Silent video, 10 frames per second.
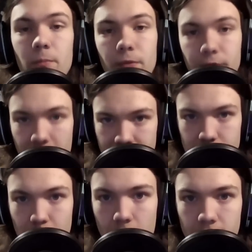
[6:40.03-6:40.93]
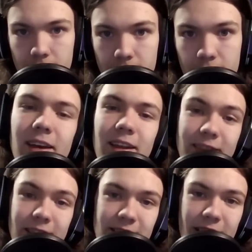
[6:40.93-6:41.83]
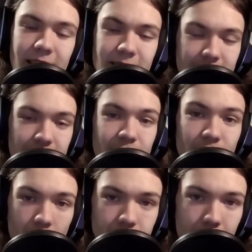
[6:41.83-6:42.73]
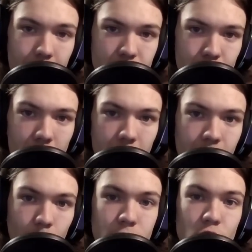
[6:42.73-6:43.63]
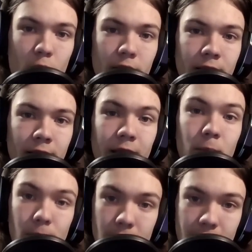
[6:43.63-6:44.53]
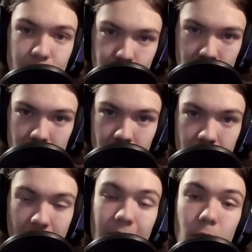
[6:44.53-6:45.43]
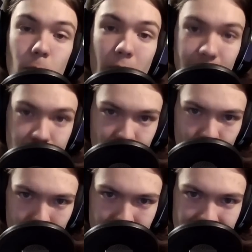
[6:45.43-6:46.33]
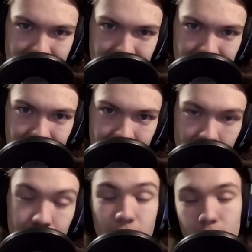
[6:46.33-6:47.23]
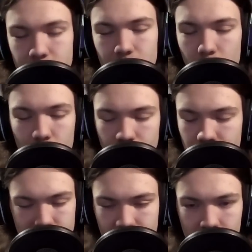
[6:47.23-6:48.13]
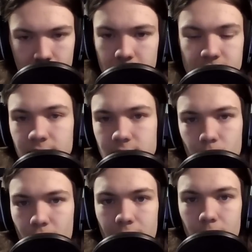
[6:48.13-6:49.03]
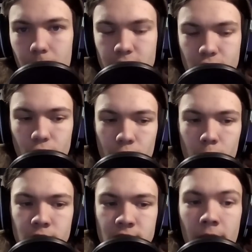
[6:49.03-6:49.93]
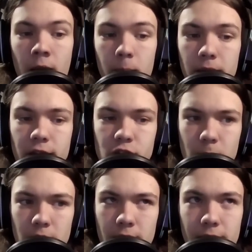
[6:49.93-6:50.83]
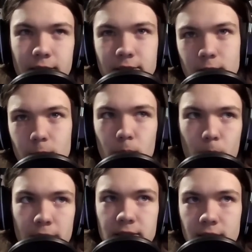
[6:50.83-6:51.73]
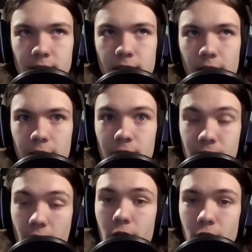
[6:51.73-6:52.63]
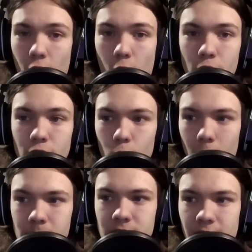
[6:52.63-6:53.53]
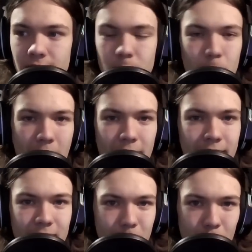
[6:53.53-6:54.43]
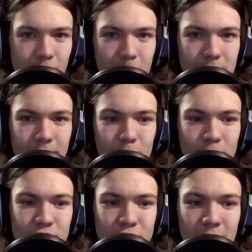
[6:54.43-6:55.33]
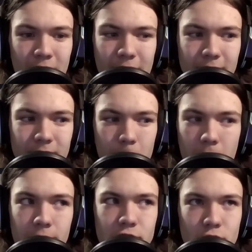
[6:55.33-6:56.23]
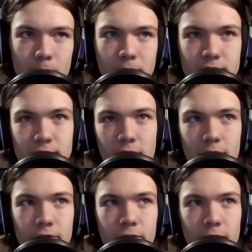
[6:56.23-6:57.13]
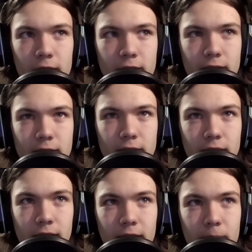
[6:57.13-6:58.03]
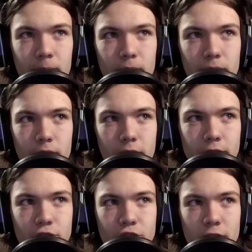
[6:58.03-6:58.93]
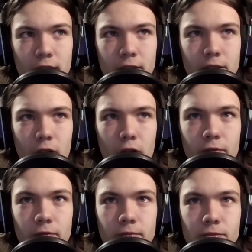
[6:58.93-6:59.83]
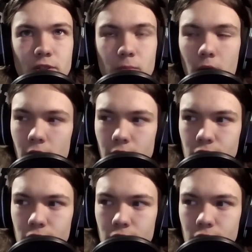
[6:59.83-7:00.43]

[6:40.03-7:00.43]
that's modding. In this case, the Fall Damage mod was written in PHP and Bash scripts. And for those of you who just heard me say some random magical runes, PHP is basically a very old website backend programming language, and a Bash script is kind of like a chain of smaller